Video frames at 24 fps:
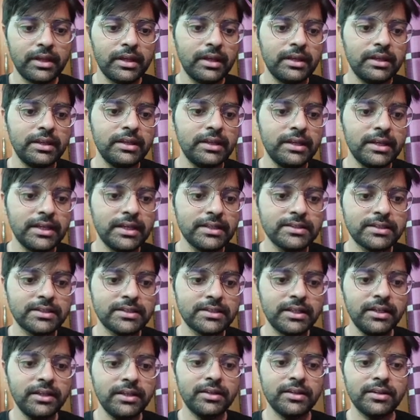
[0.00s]
he has
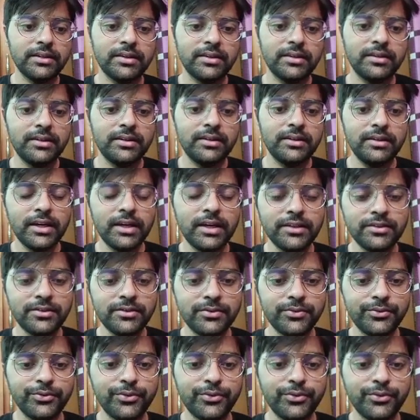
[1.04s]
3, he has
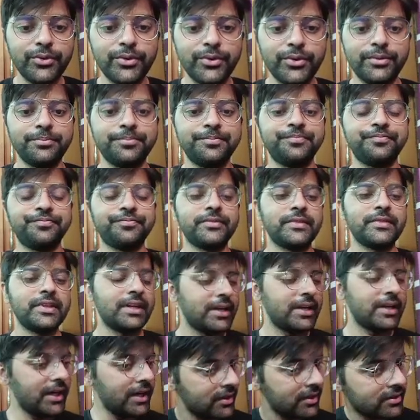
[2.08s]
4,
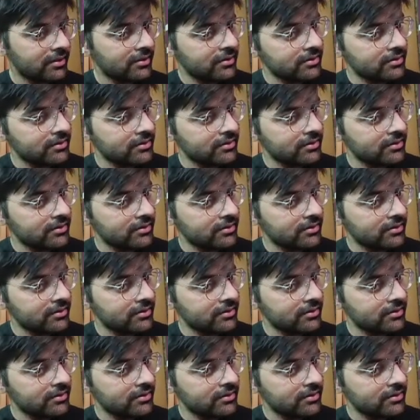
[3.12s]
right?